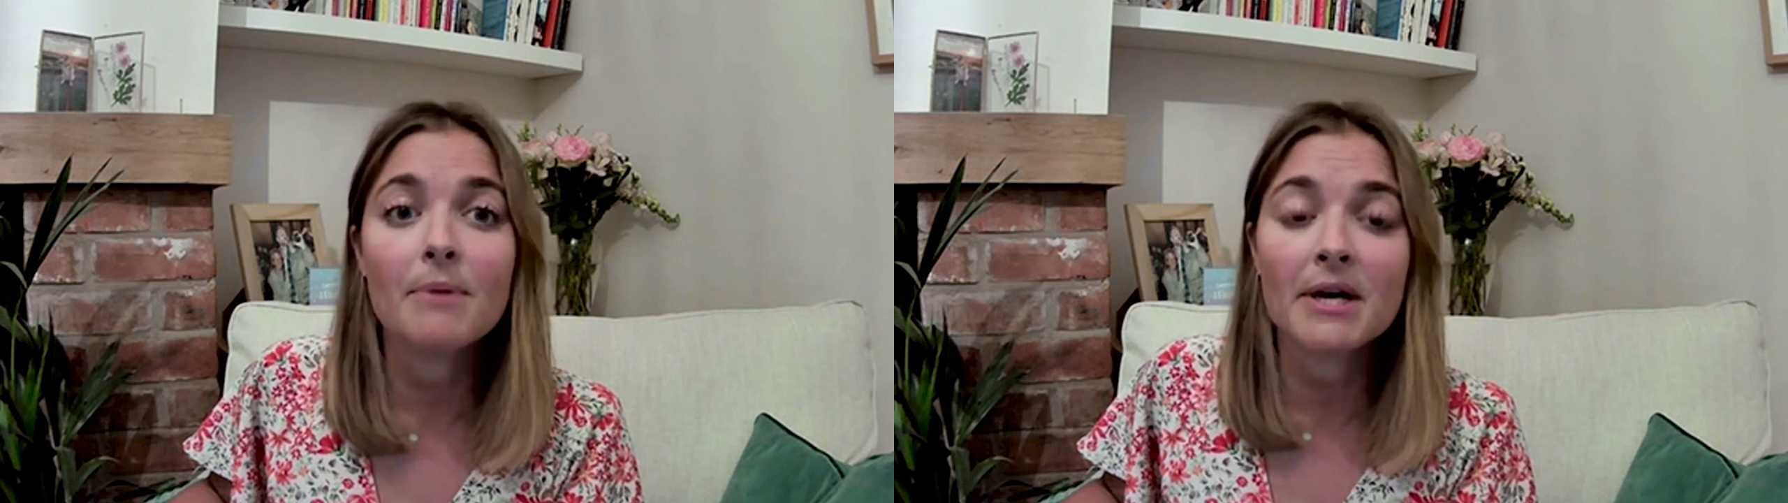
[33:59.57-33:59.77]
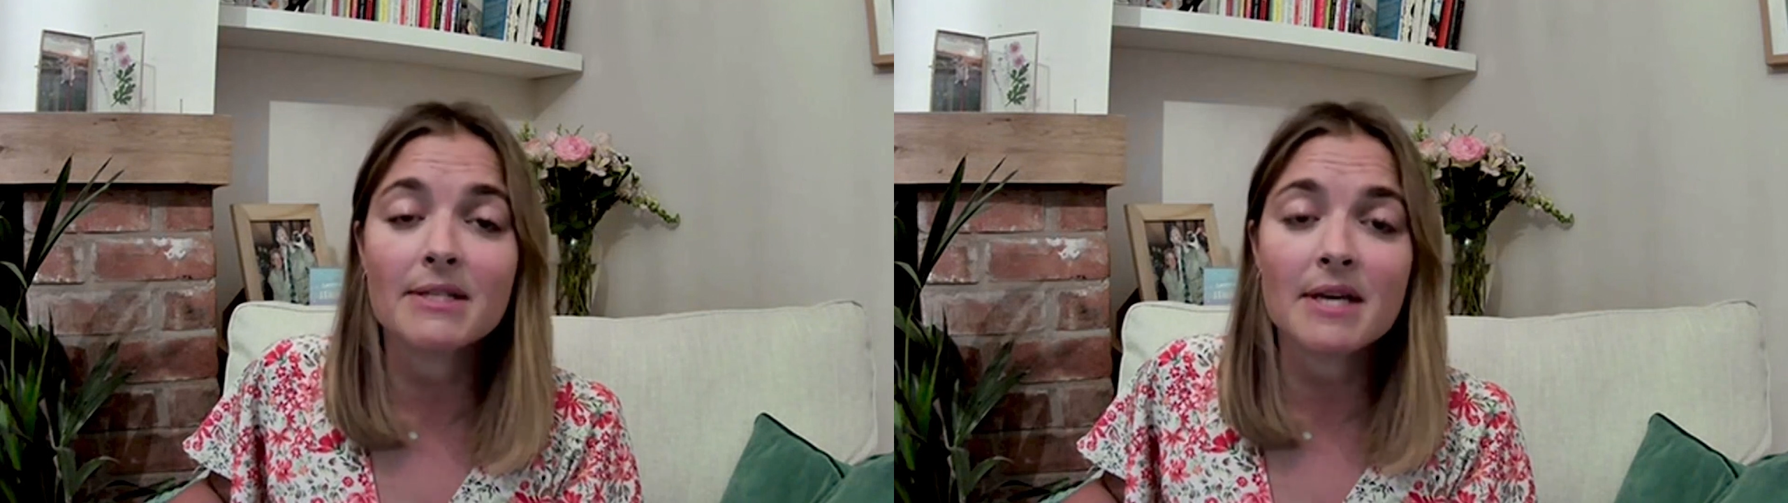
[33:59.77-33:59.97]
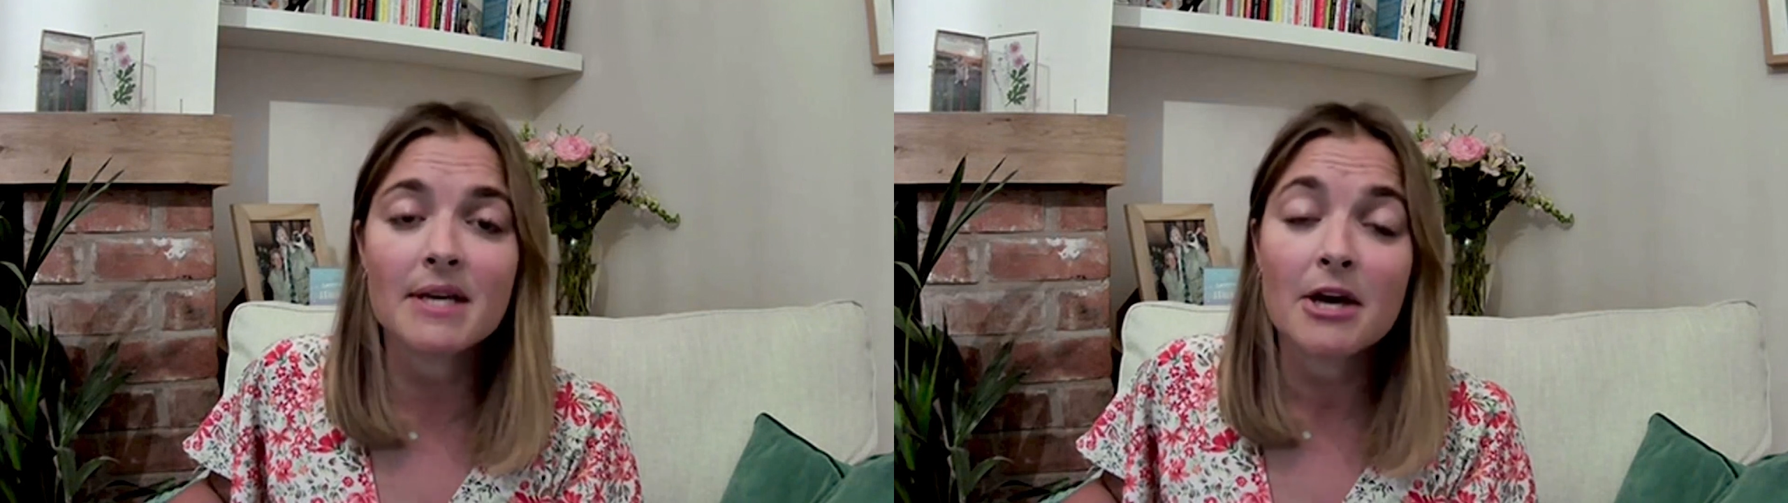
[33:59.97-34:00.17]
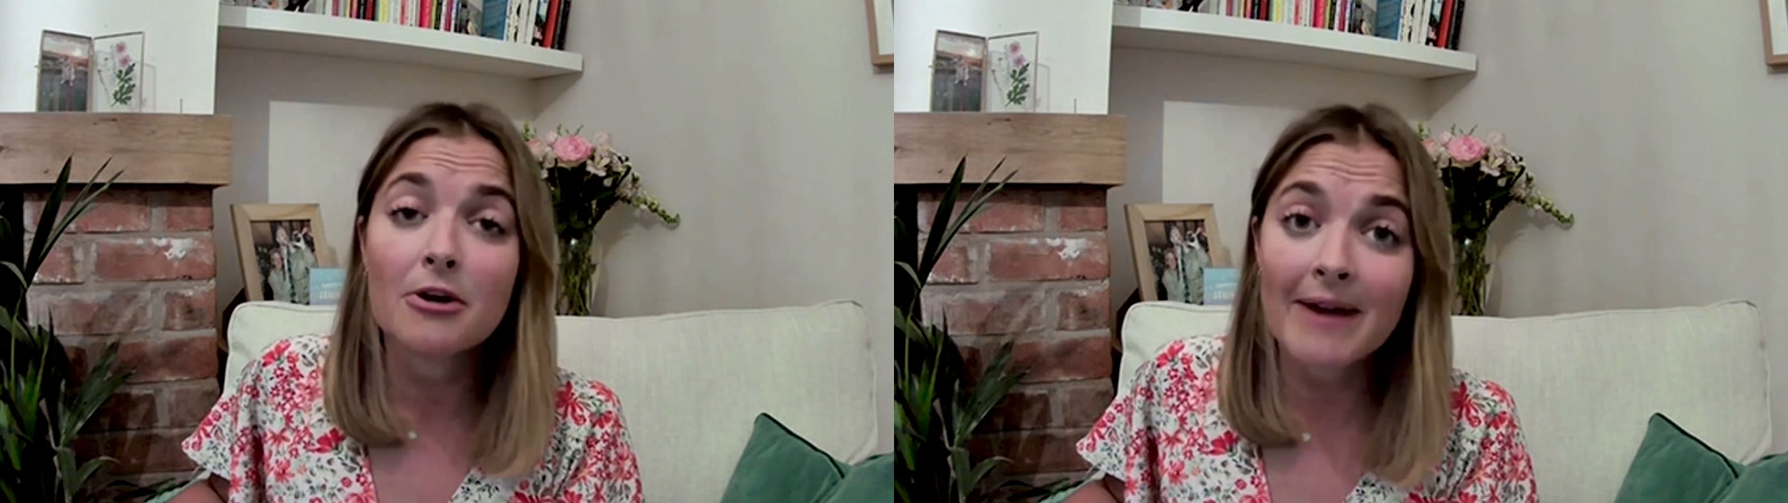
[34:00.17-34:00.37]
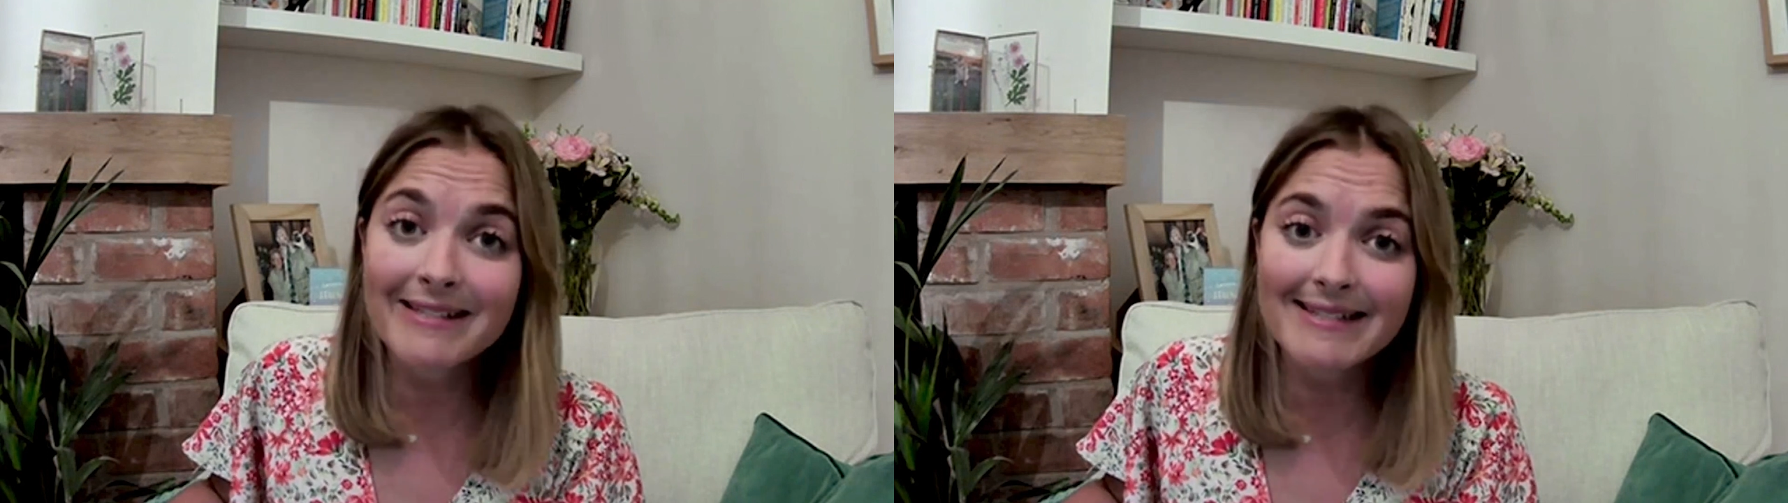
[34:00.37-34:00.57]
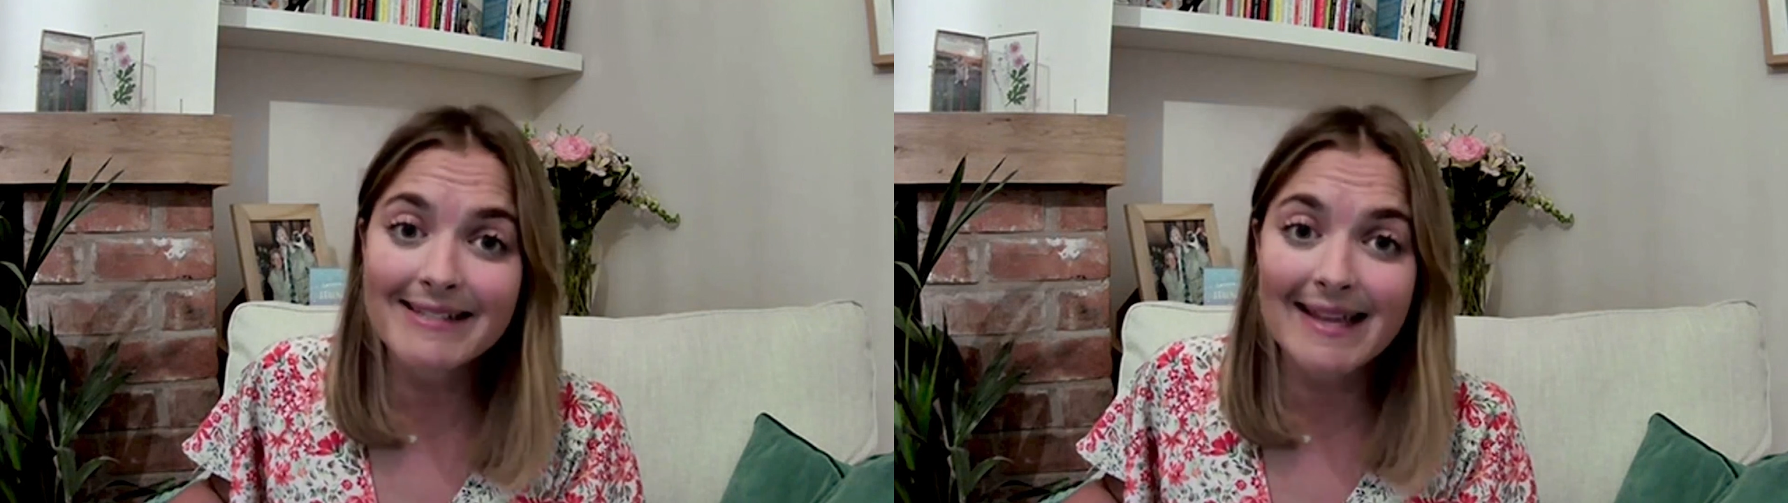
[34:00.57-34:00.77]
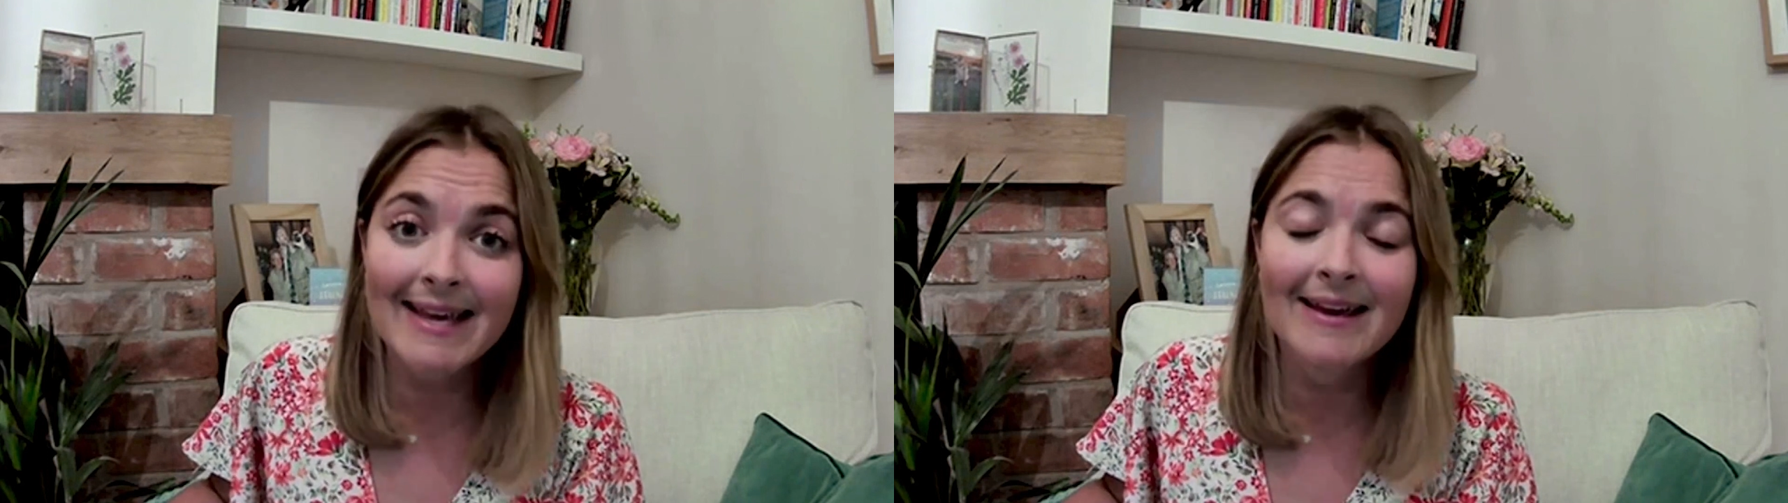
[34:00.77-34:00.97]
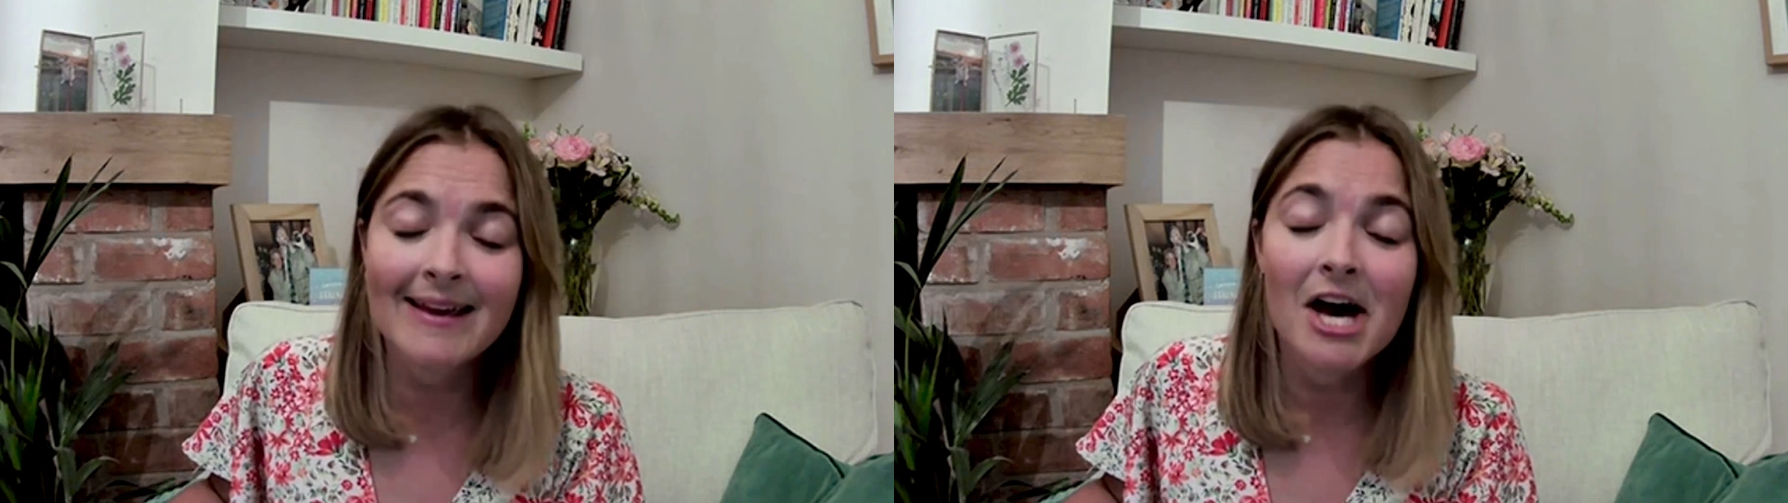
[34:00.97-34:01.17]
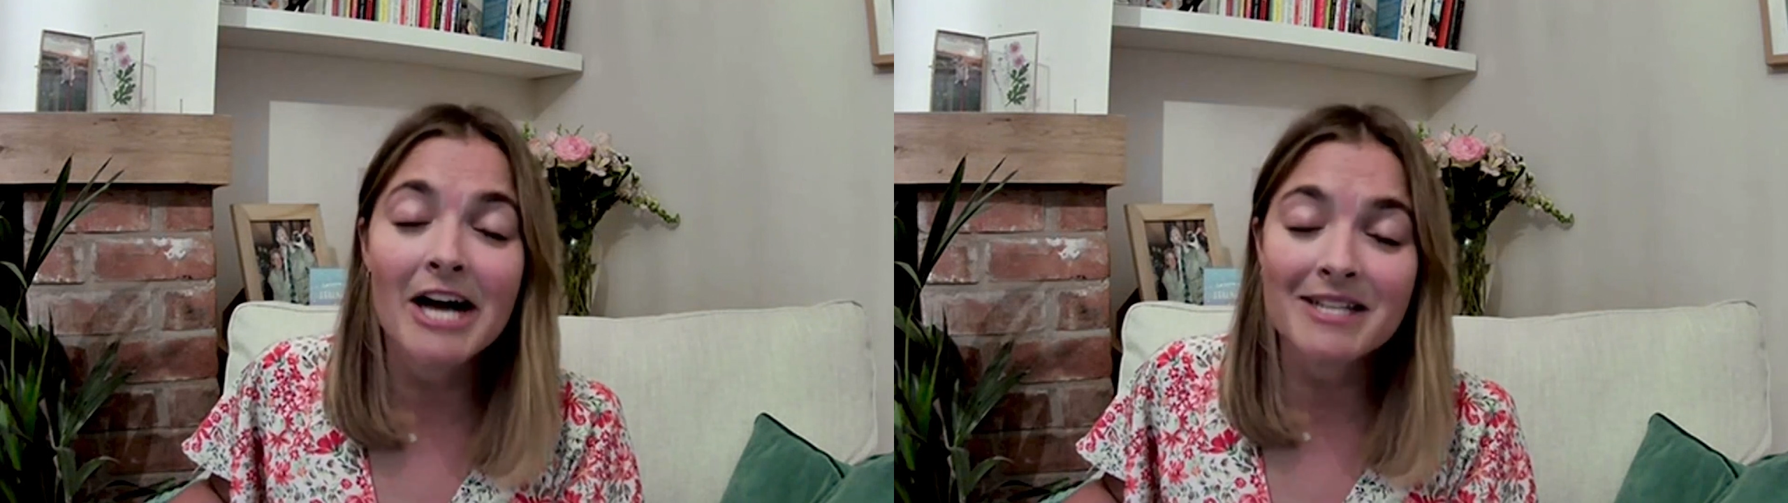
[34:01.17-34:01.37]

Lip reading: But courageously,